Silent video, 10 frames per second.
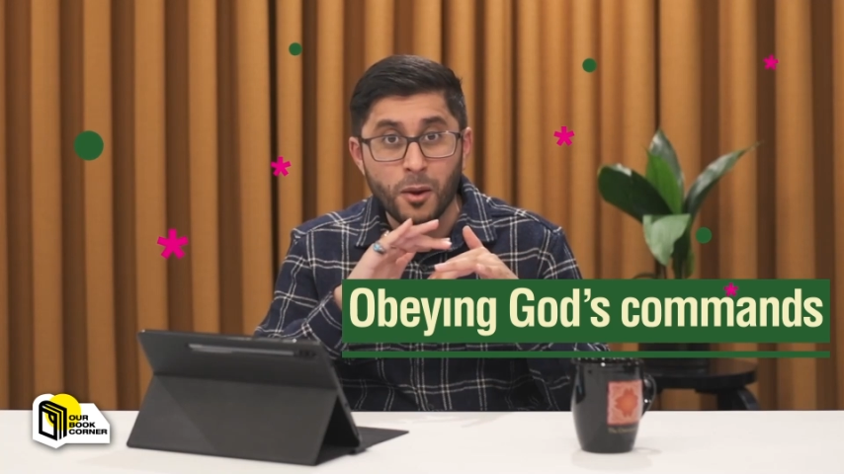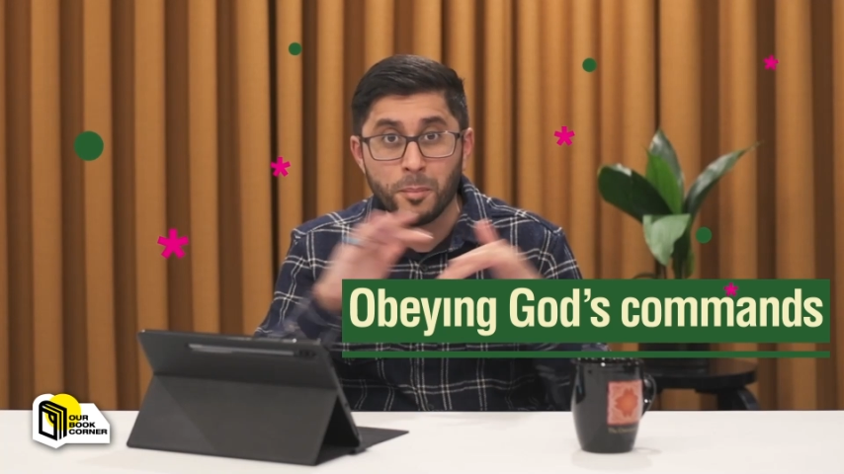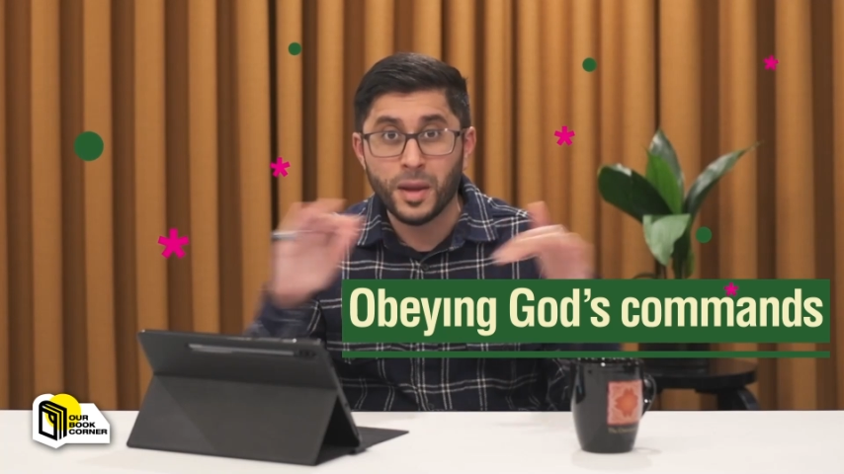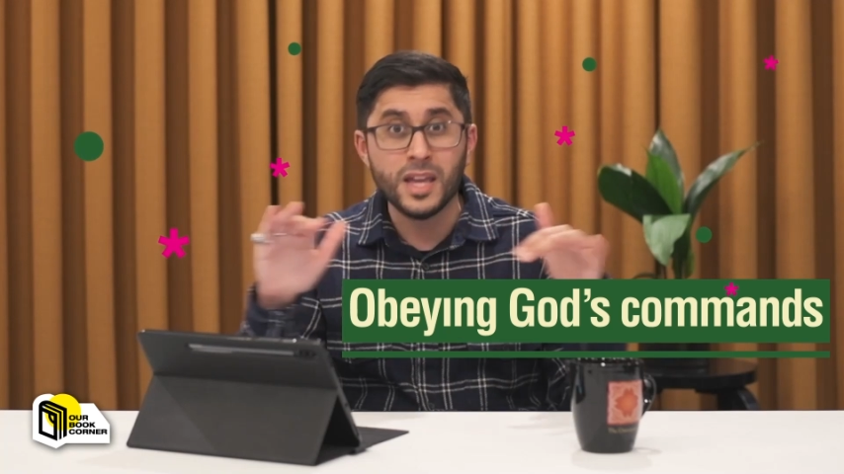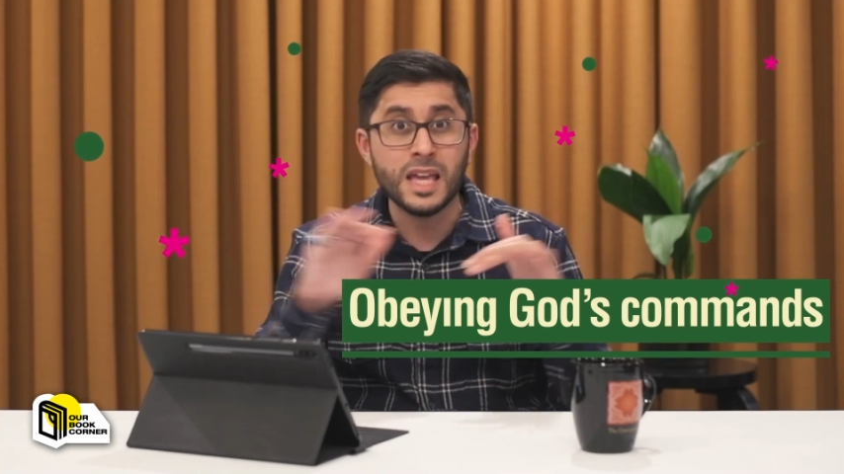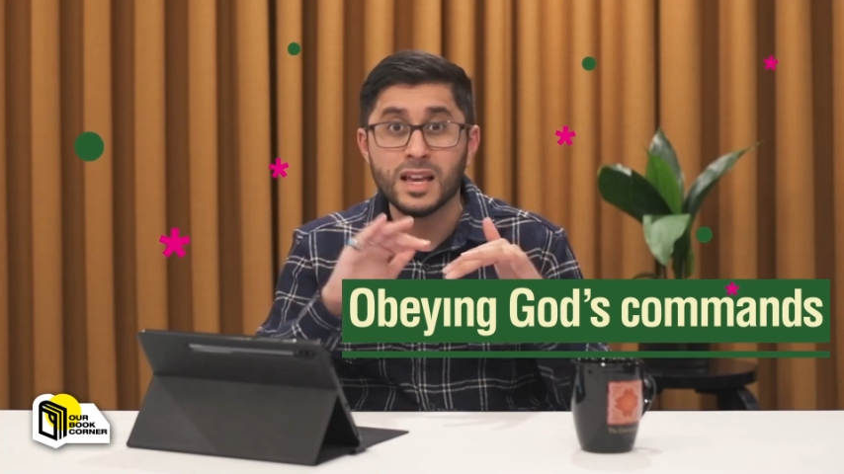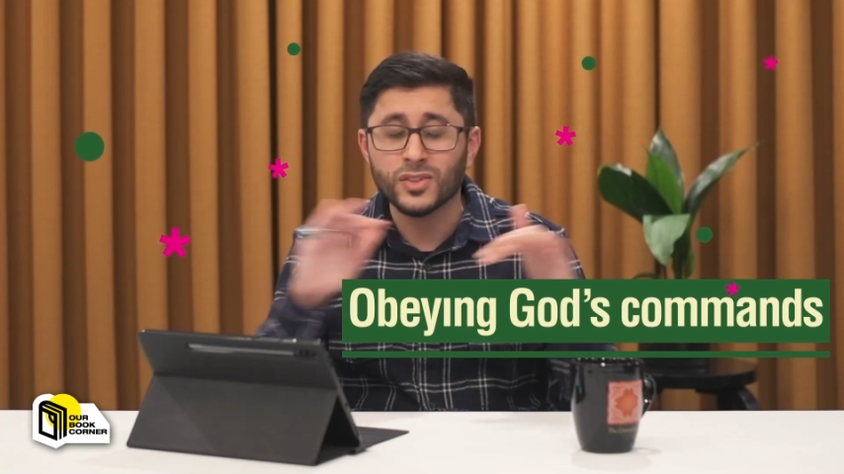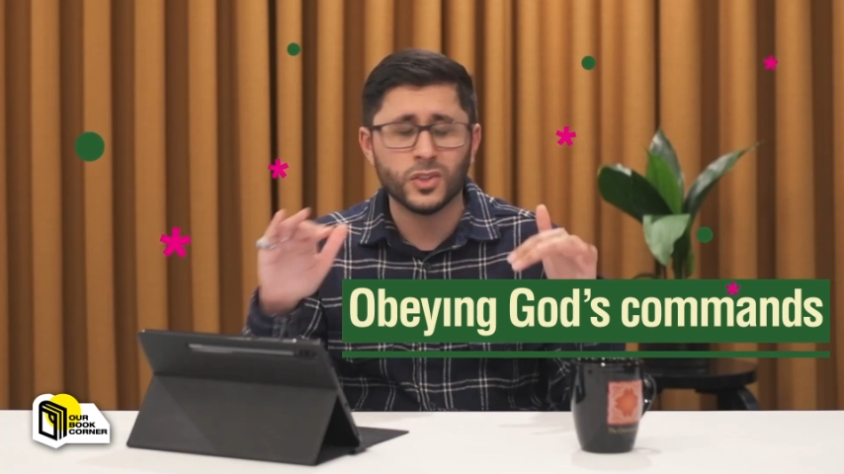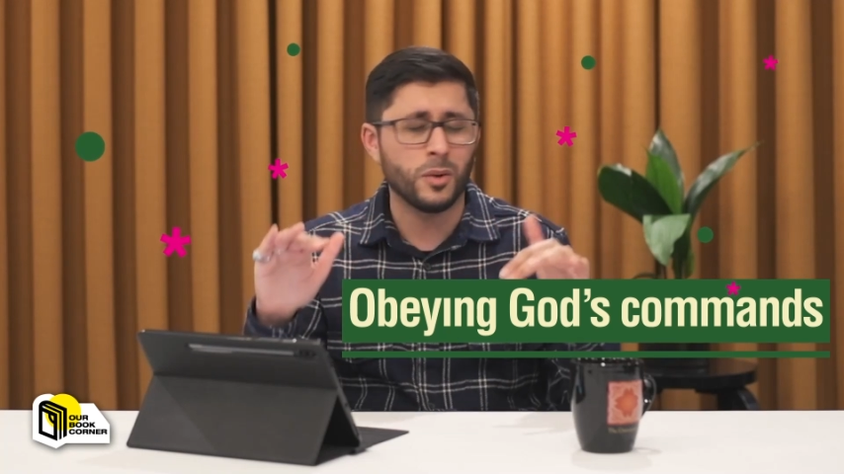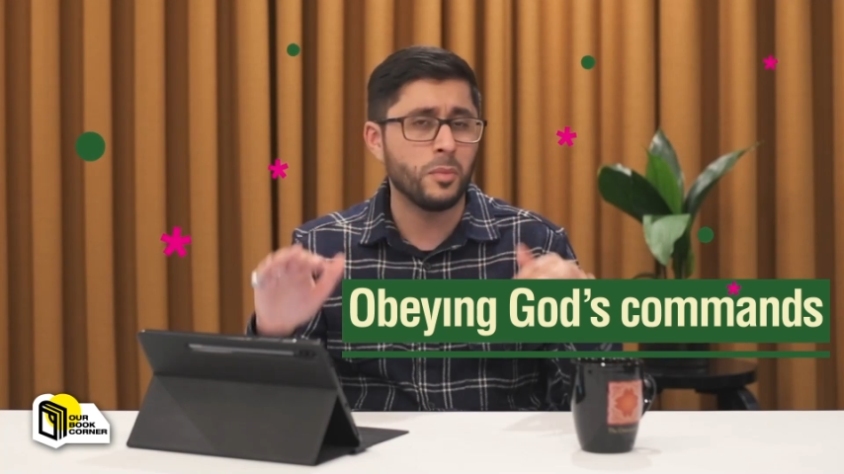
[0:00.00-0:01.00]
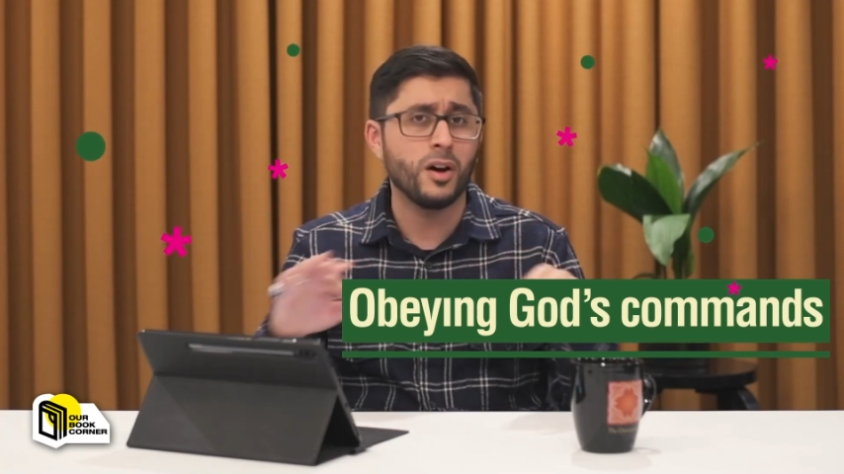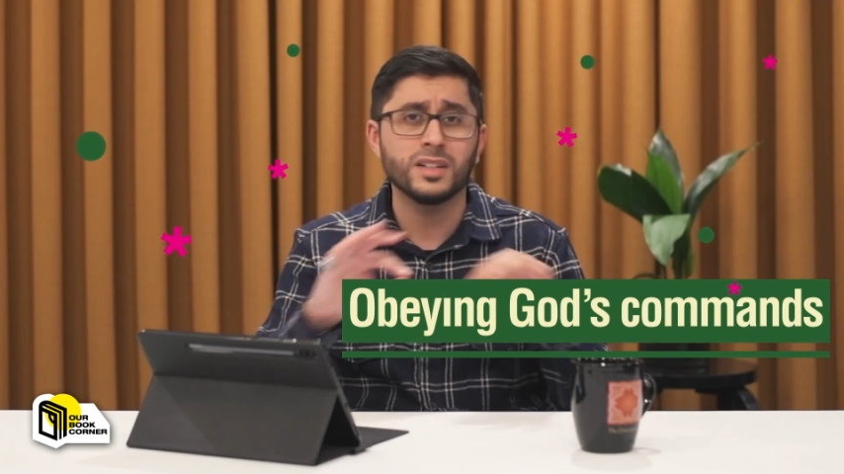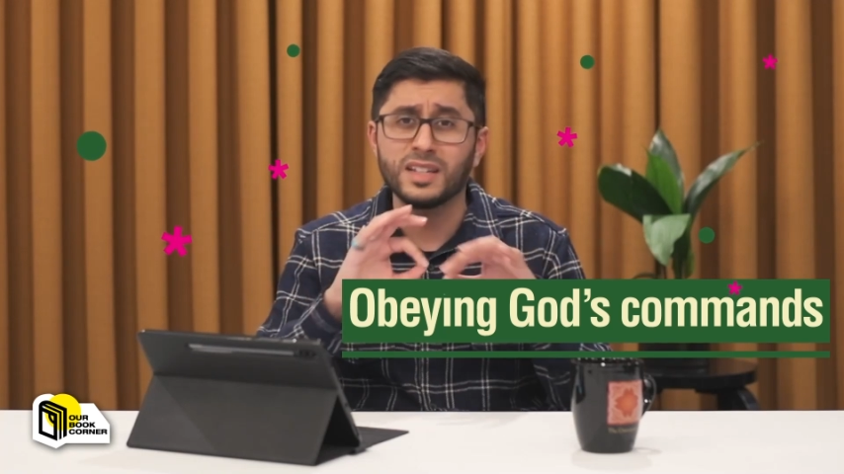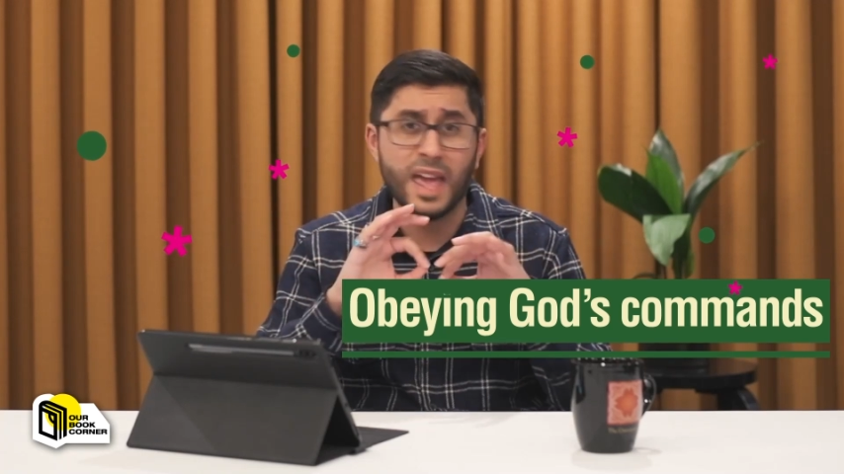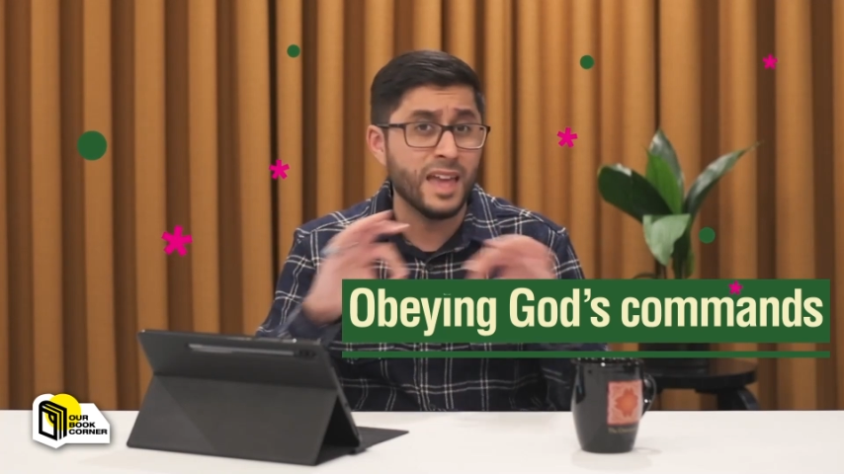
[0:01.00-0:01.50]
obey his command in